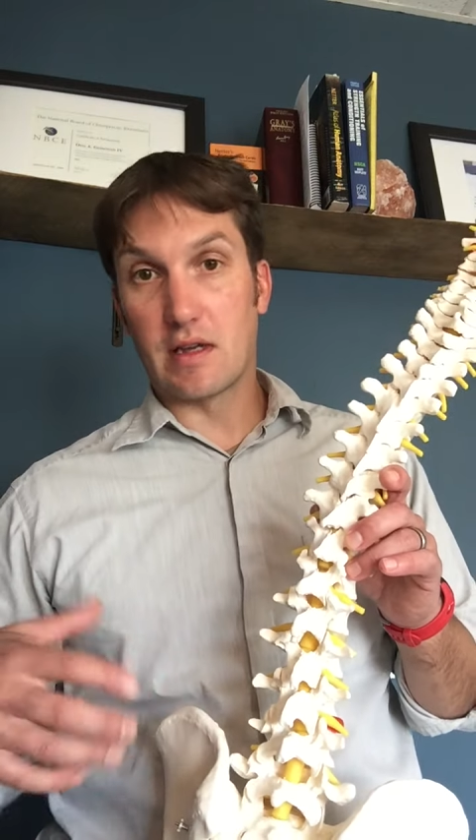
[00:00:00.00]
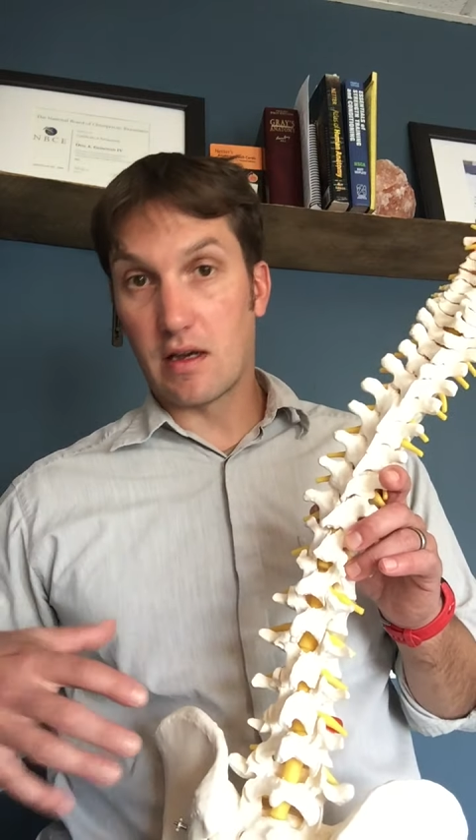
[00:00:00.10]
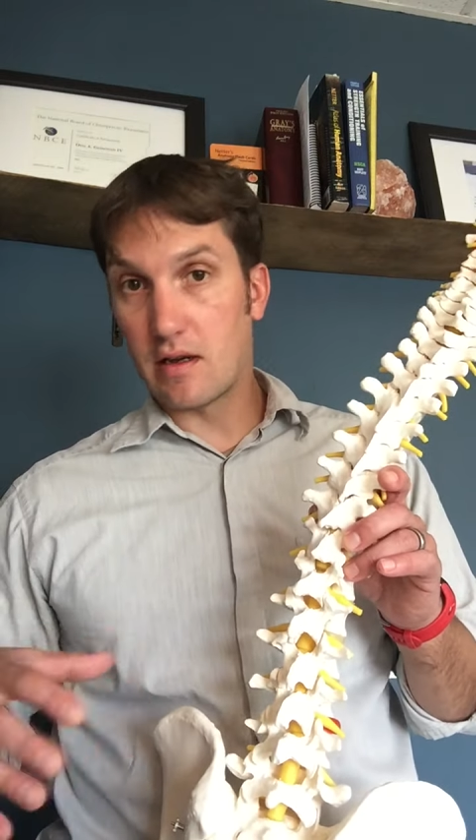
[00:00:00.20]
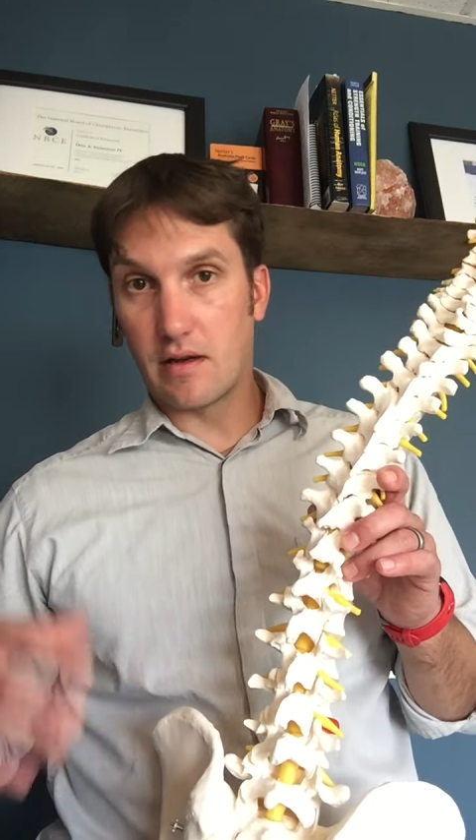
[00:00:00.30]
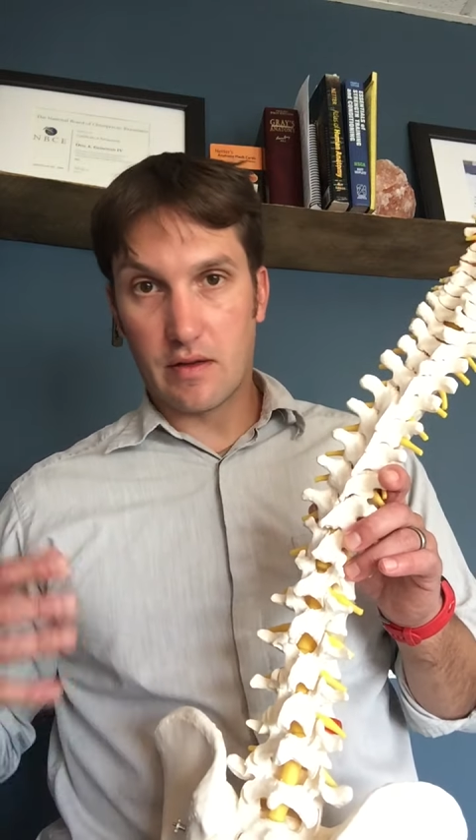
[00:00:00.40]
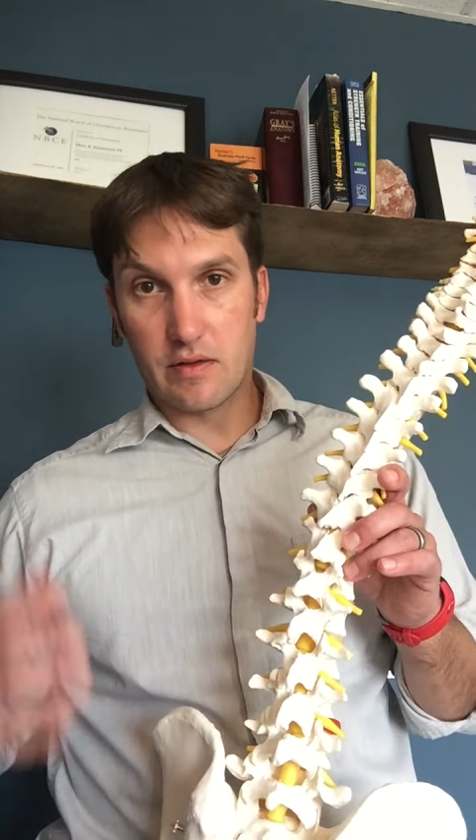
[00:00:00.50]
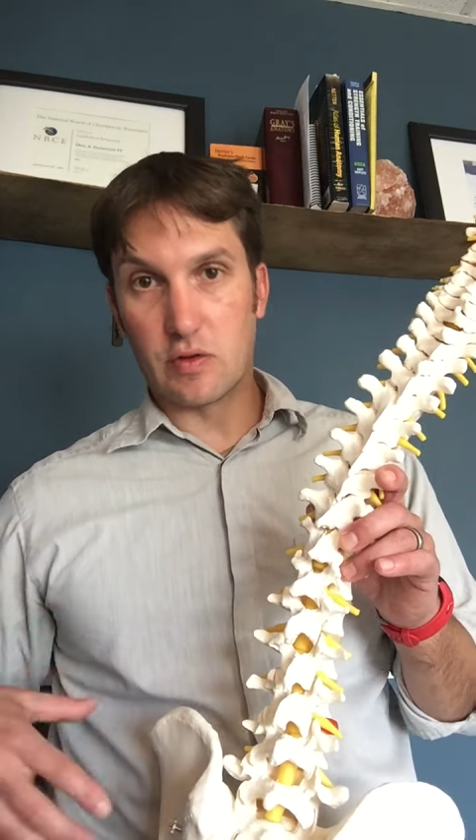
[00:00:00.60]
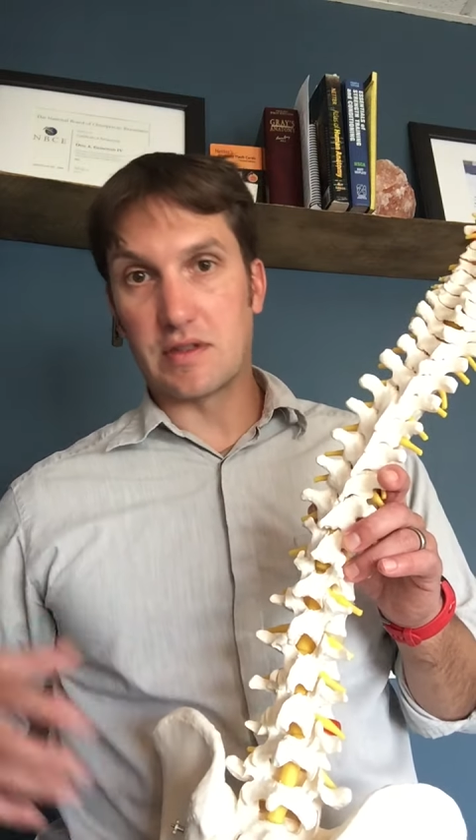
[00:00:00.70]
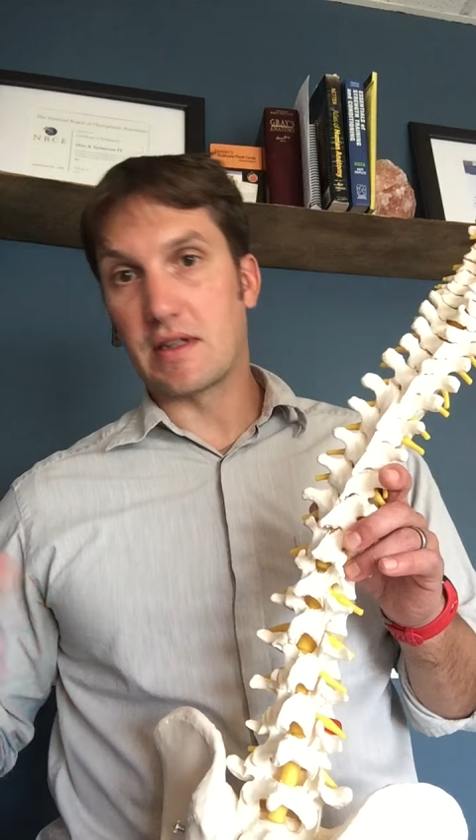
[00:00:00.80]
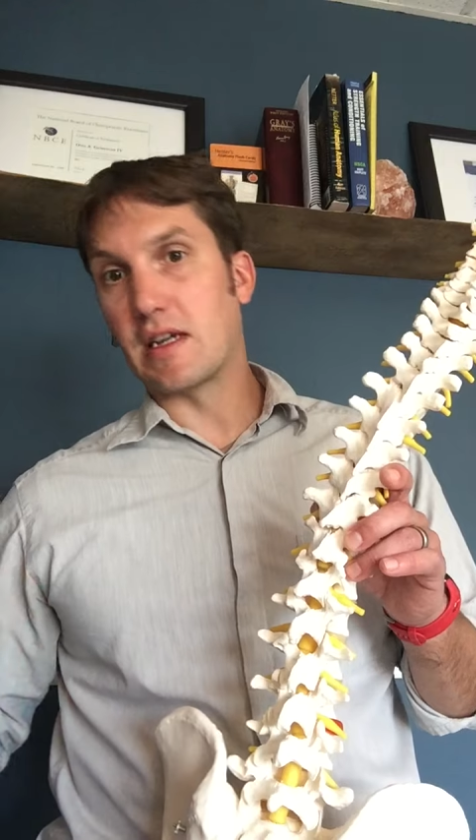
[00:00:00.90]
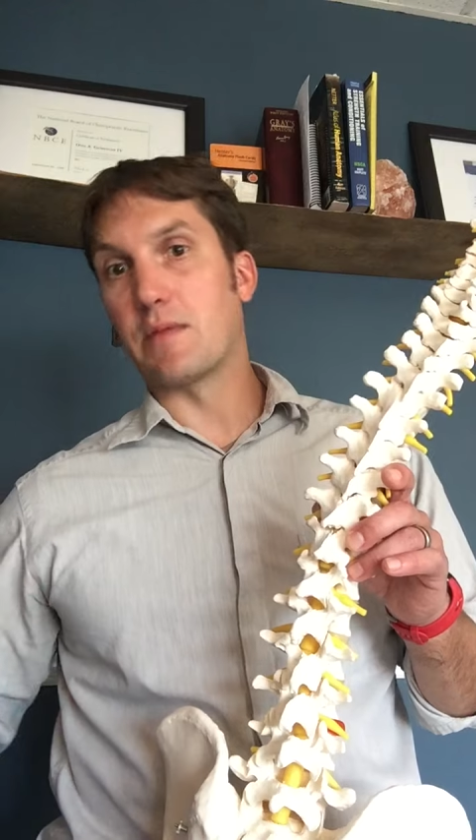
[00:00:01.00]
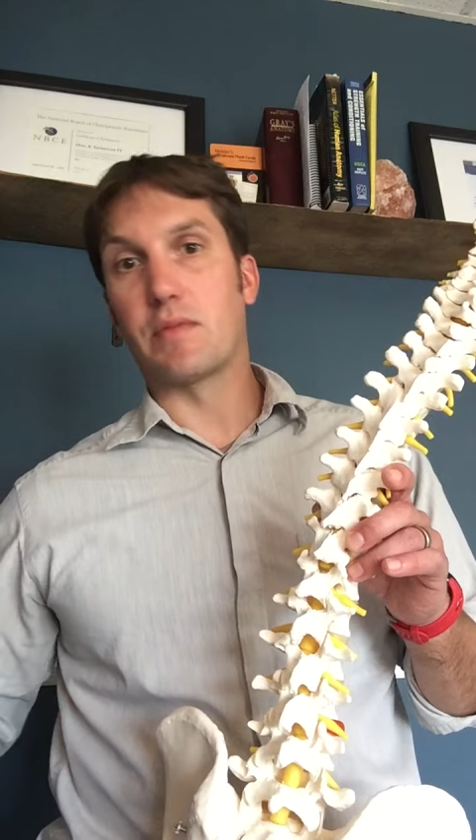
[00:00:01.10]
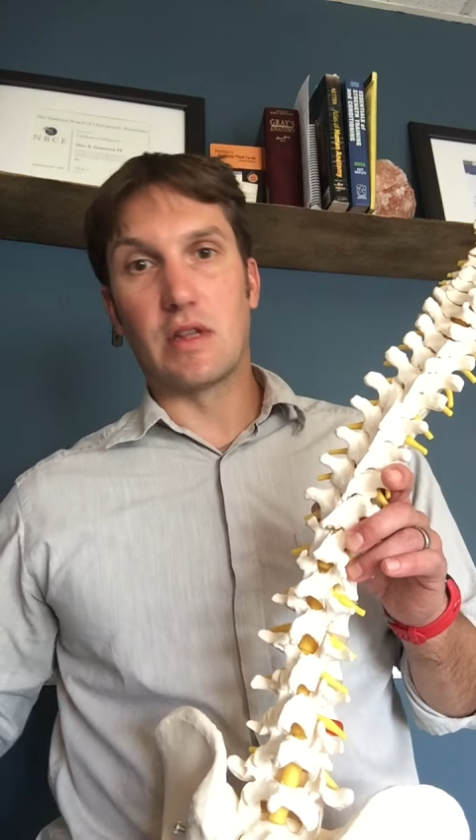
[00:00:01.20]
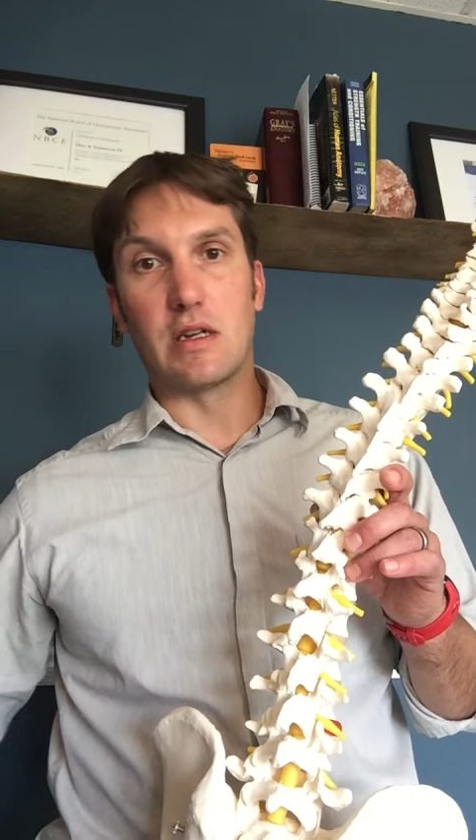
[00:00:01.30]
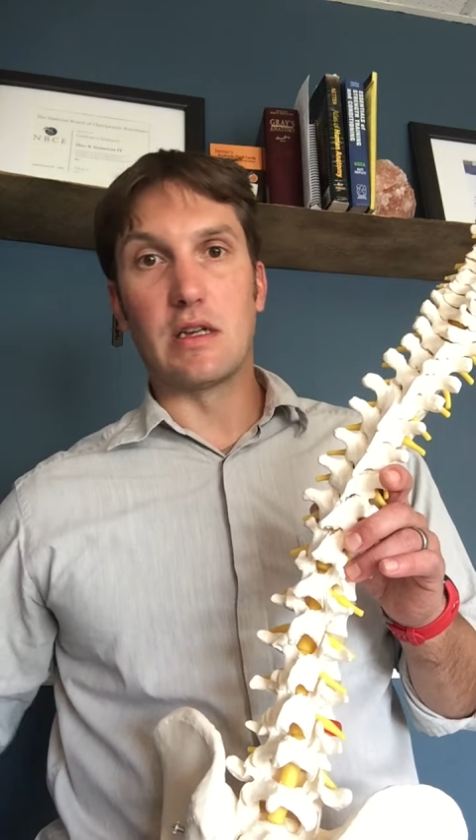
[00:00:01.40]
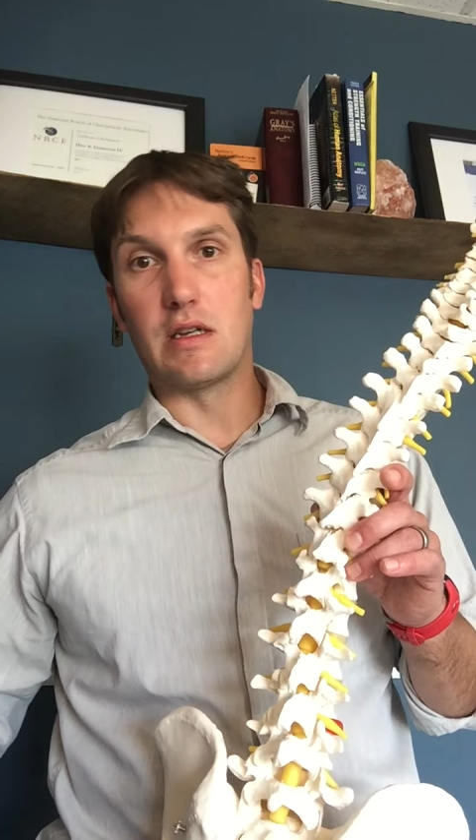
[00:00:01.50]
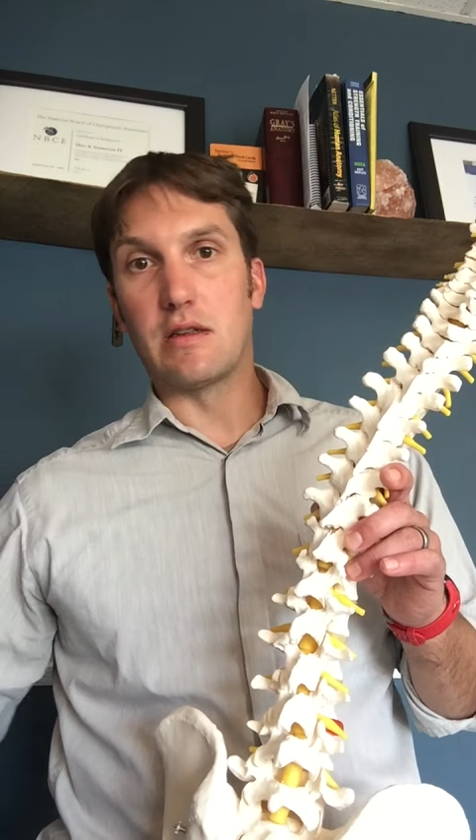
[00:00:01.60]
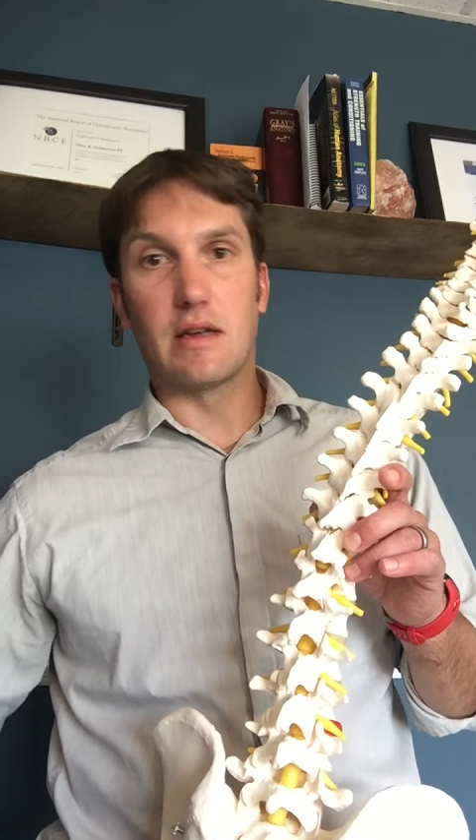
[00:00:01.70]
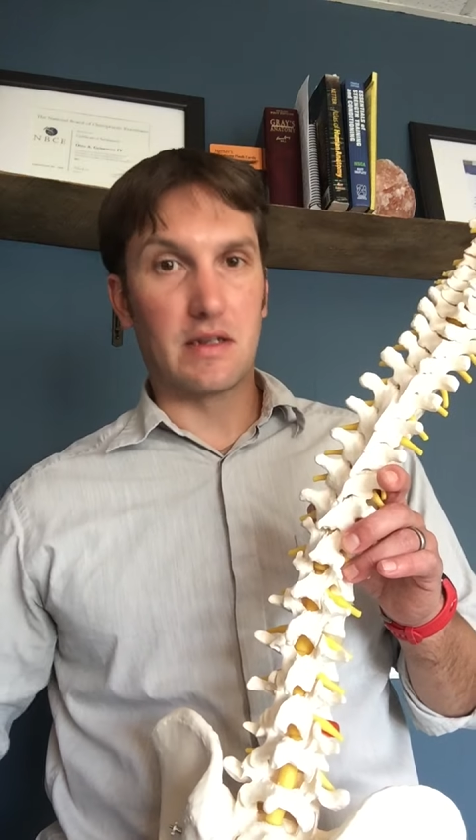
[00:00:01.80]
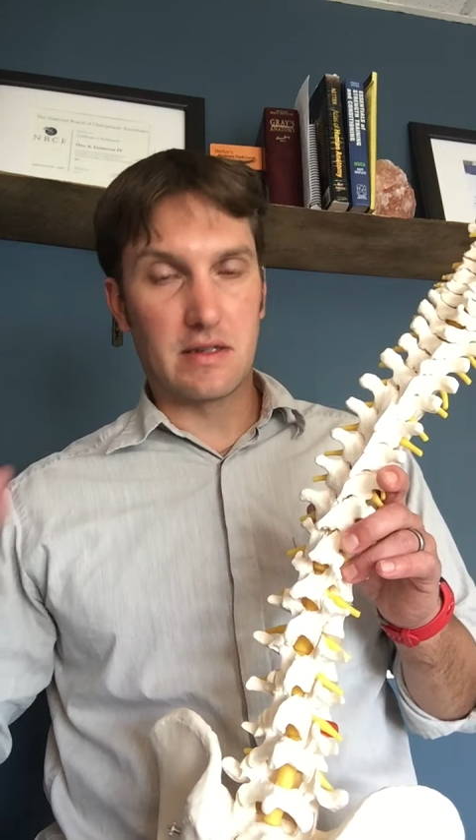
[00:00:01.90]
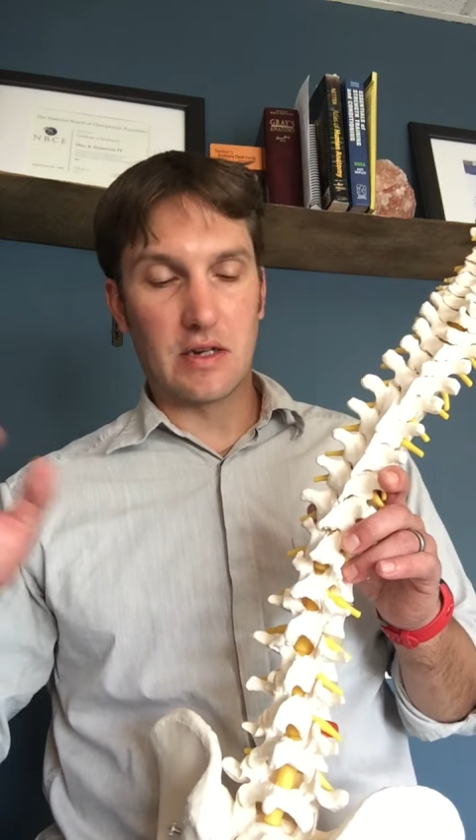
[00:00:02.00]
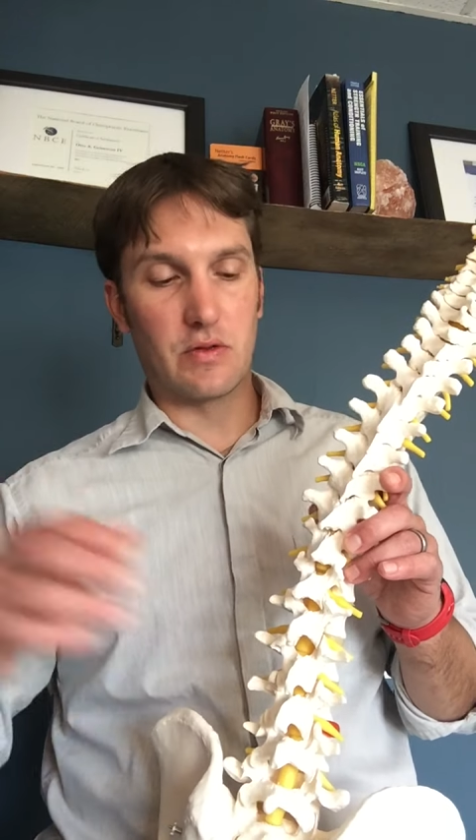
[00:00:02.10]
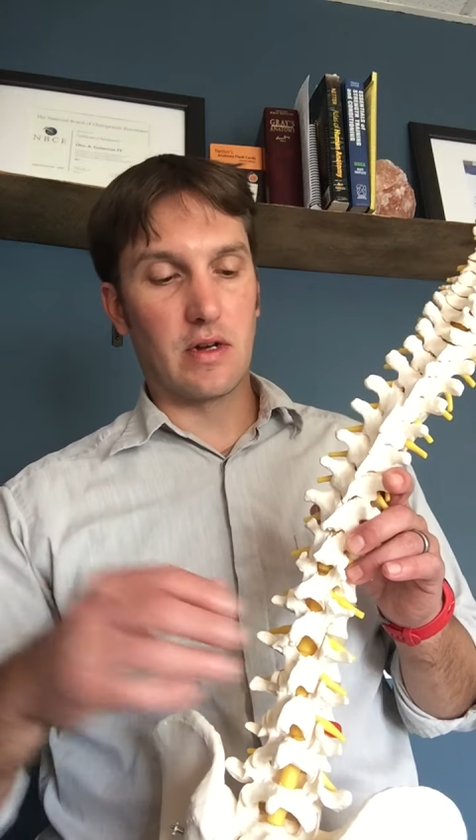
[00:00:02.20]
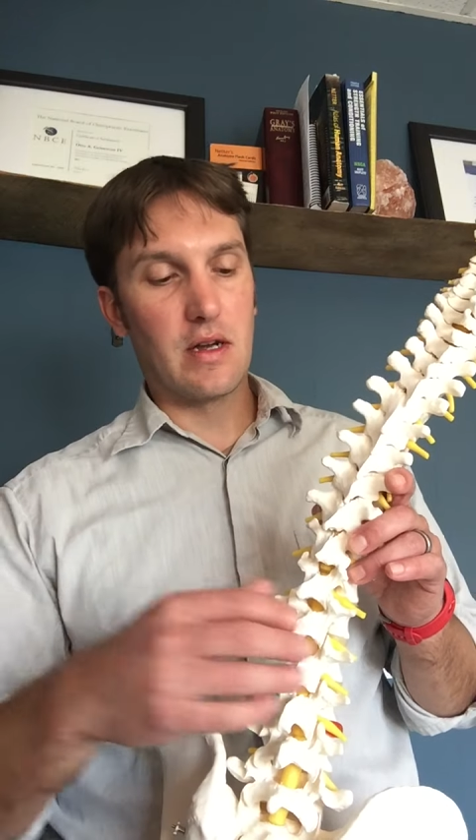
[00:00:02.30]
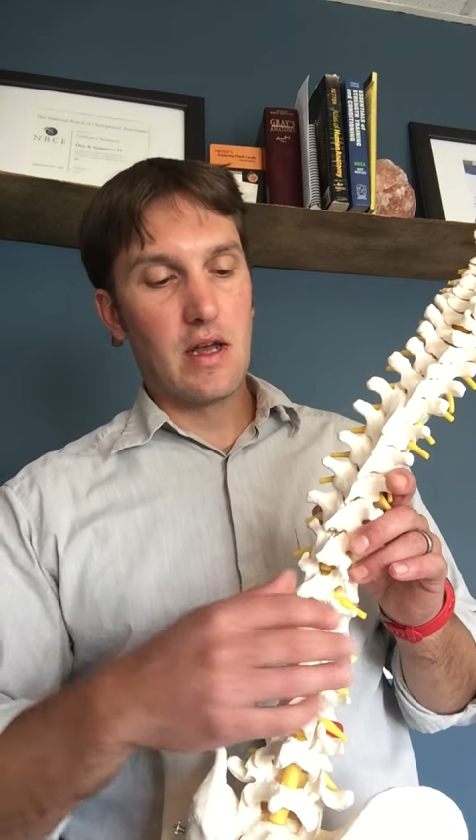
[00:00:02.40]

the joints of the hip, the knee, etc.